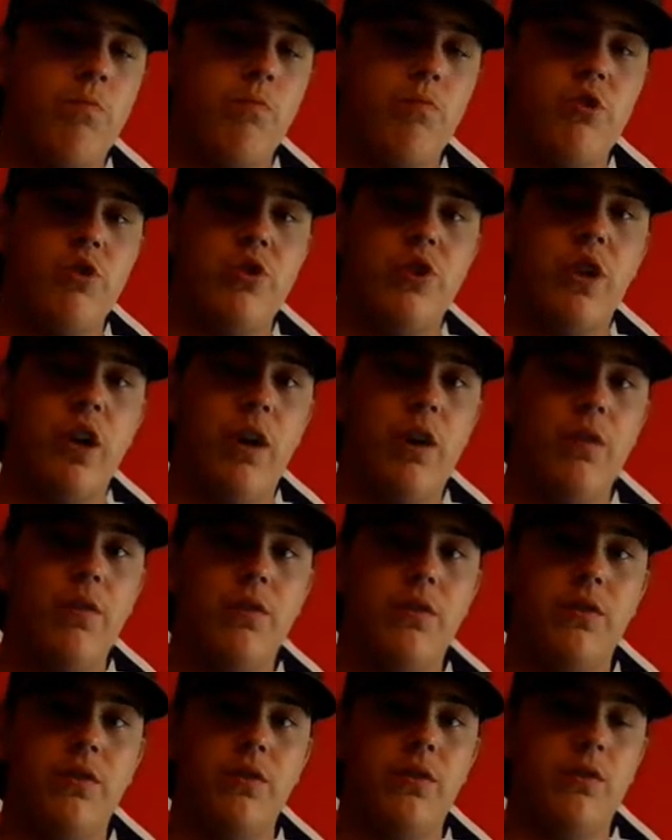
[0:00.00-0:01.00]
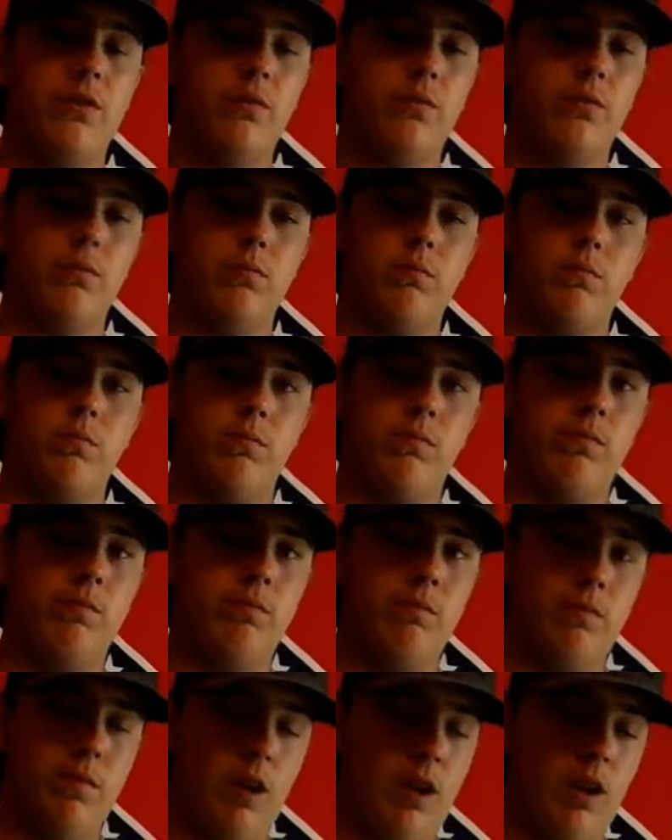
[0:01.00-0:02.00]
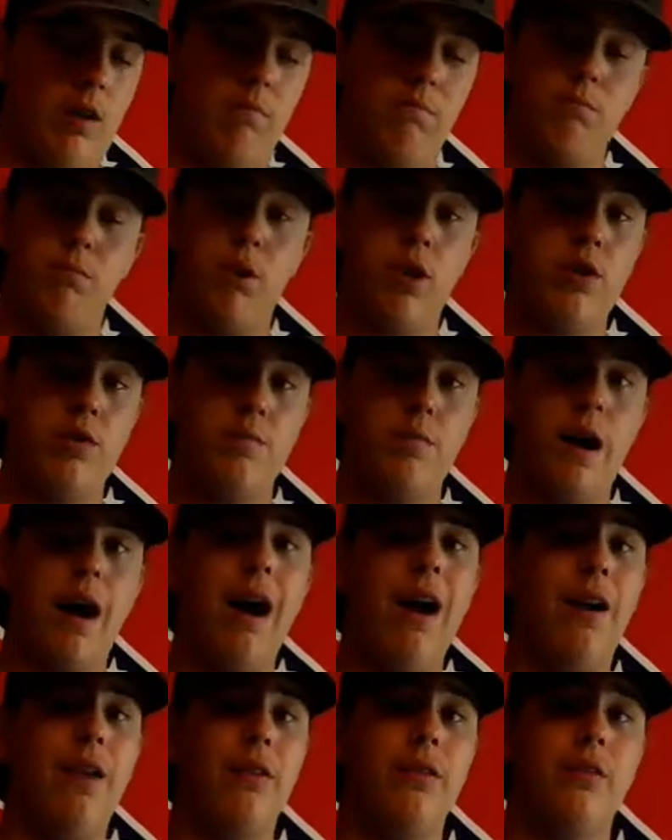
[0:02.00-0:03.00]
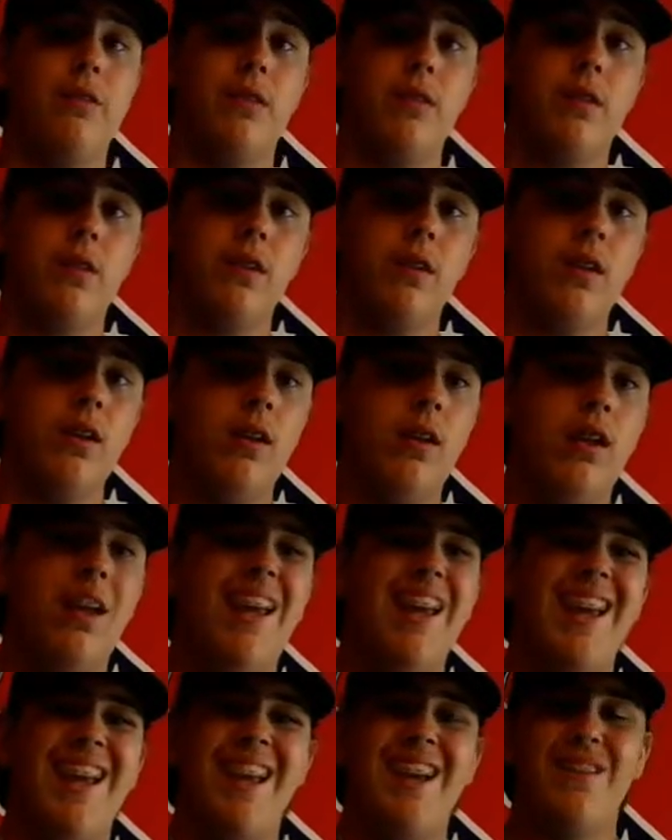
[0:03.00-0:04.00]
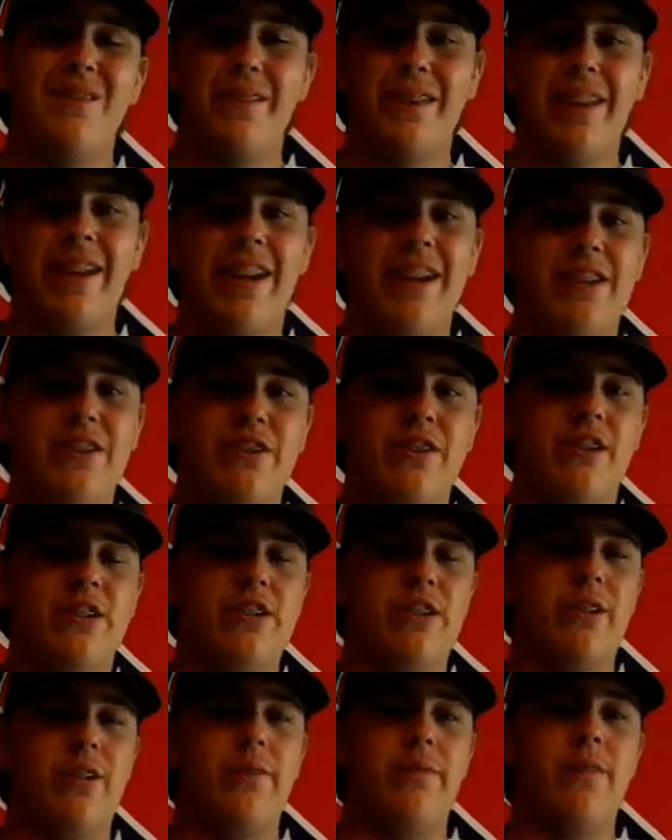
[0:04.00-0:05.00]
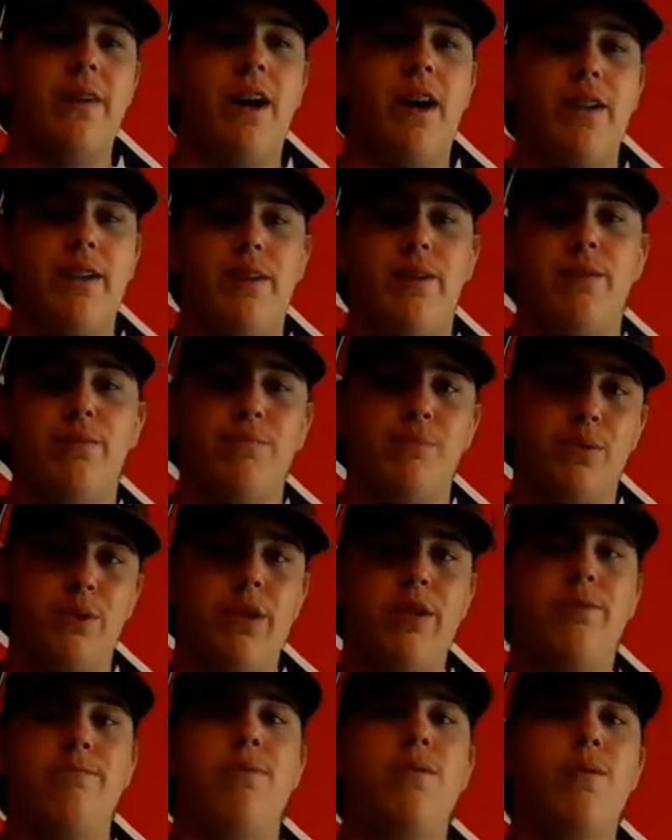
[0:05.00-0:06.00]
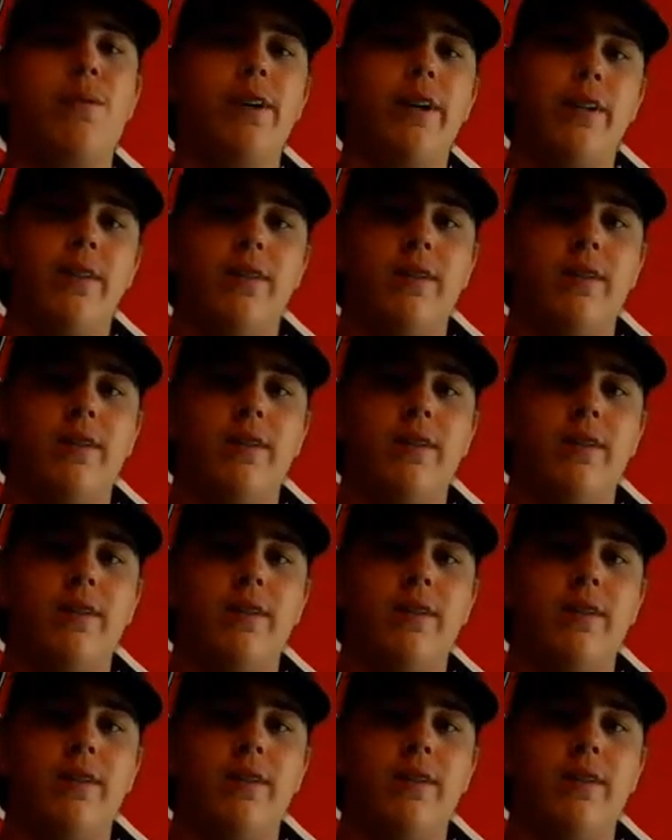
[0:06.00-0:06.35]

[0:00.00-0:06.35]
shelves, brush piles, really any structure you can find, bridge points,